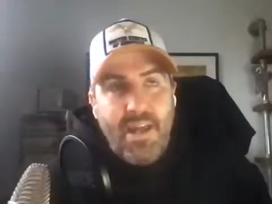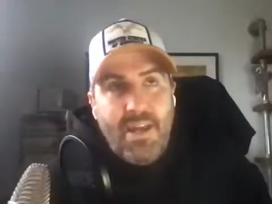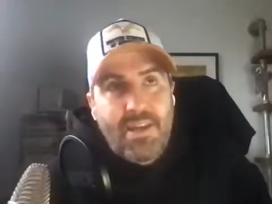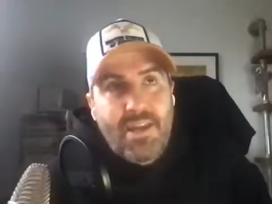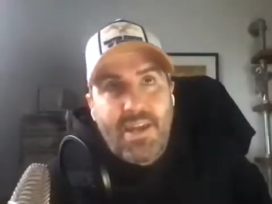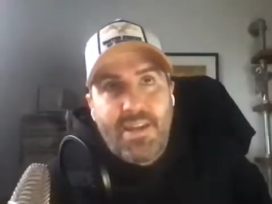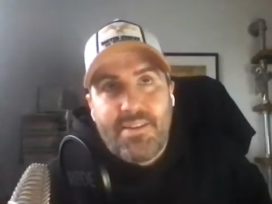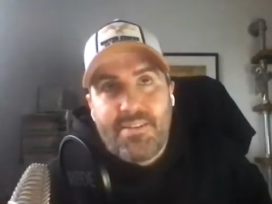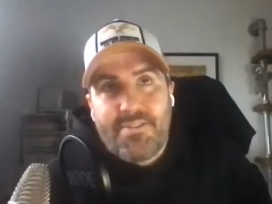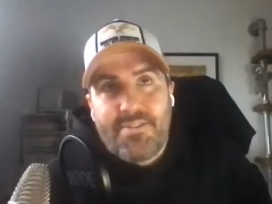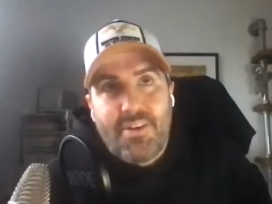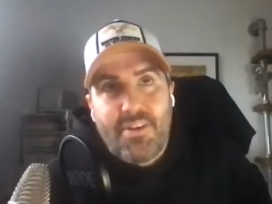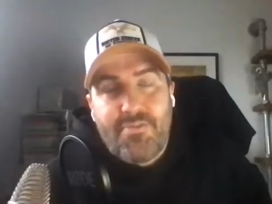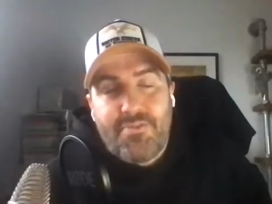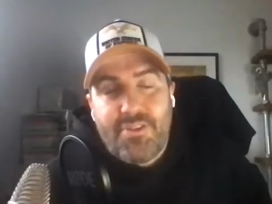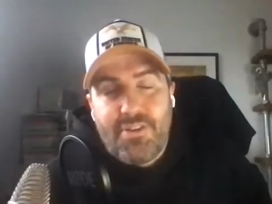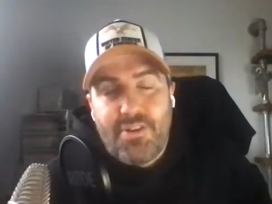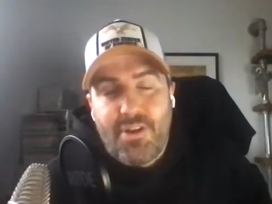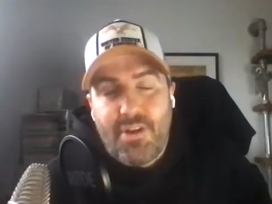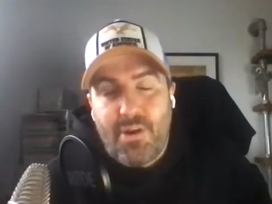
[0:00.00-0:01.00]
Yeah, again, it's
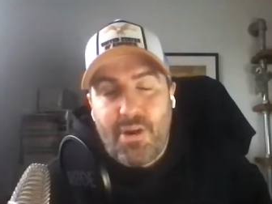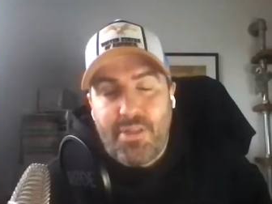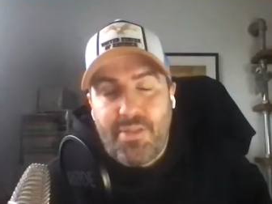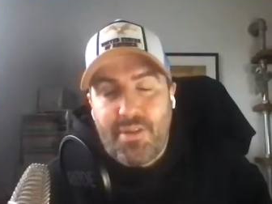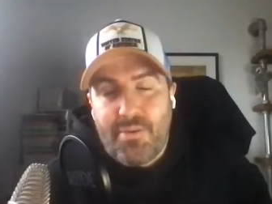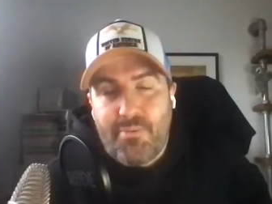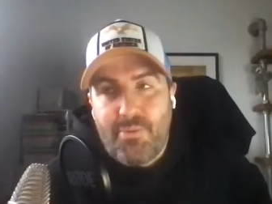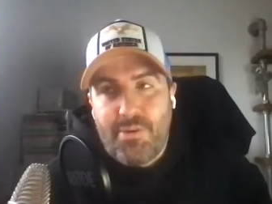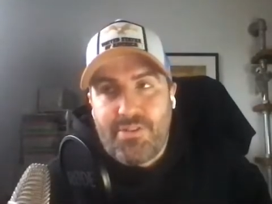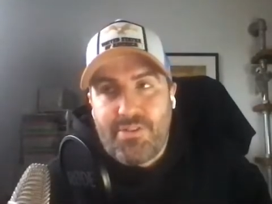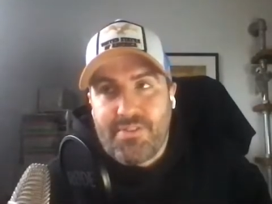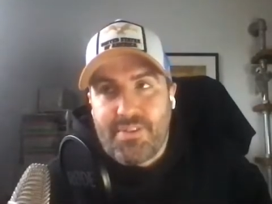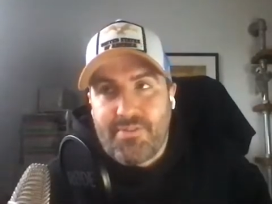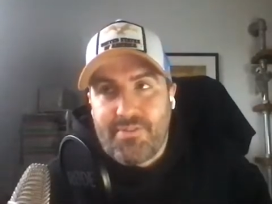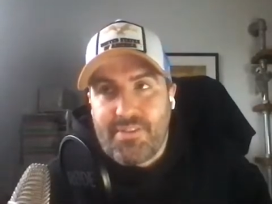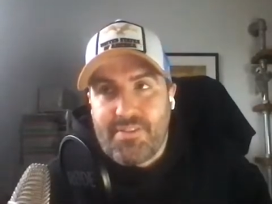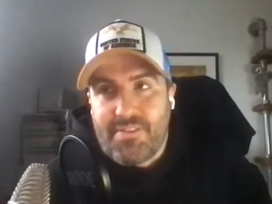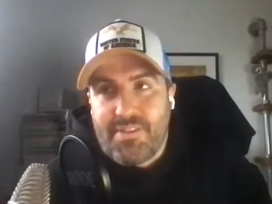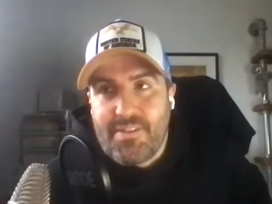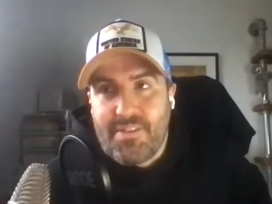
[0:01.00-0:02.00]
tough to know. I think we
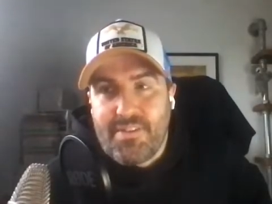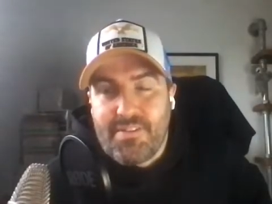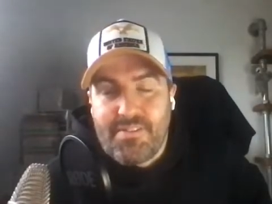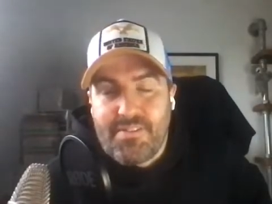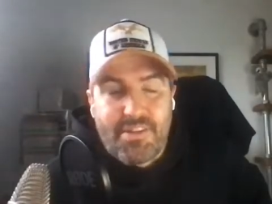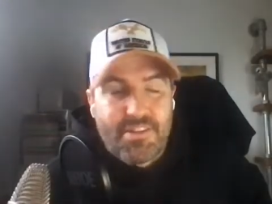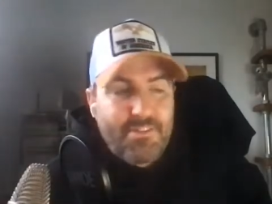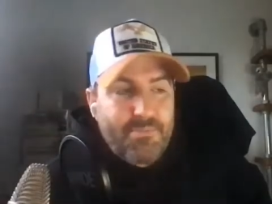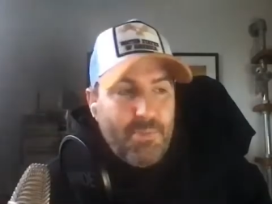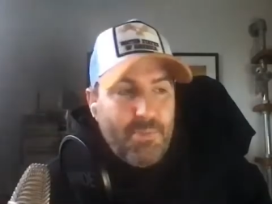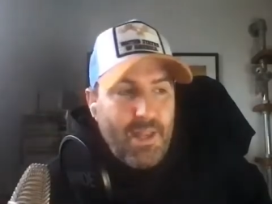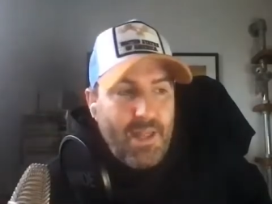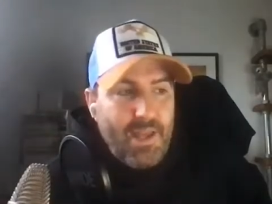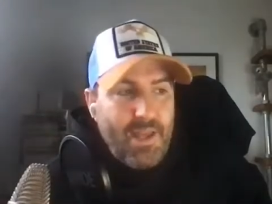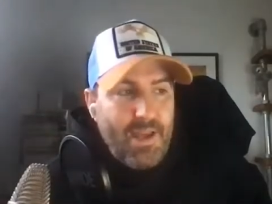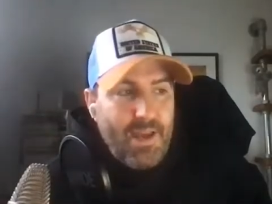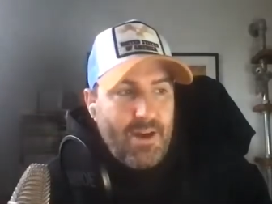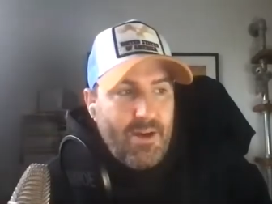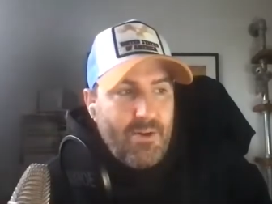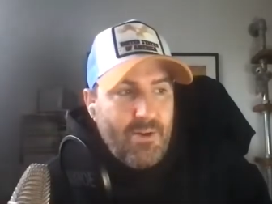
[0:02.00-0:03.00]
just have to see these things
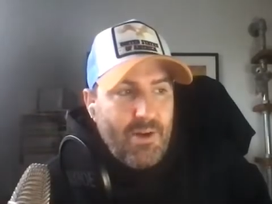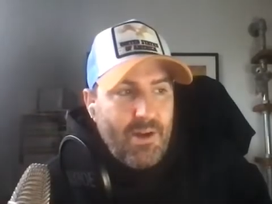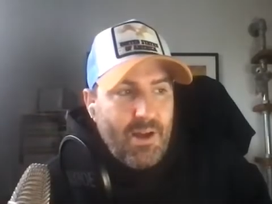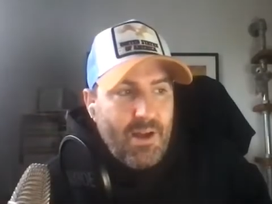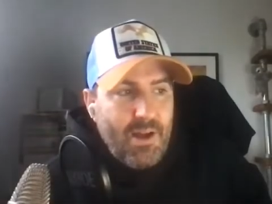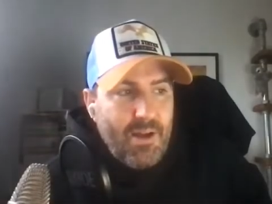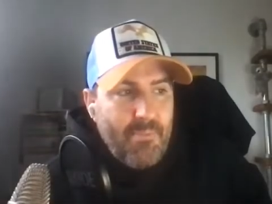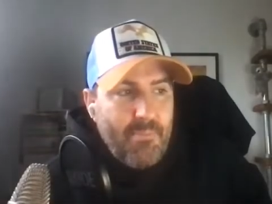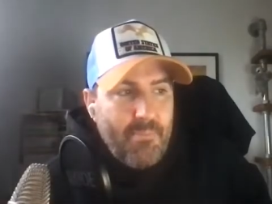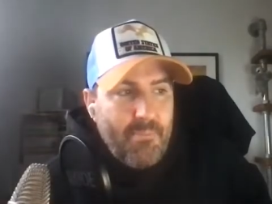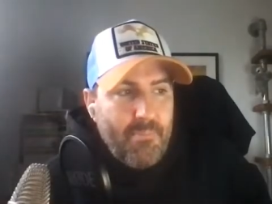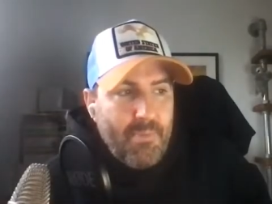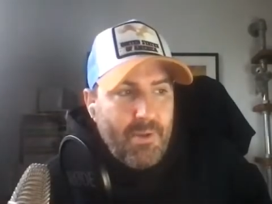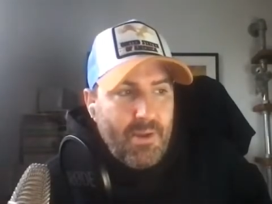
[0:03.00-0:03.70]
play out.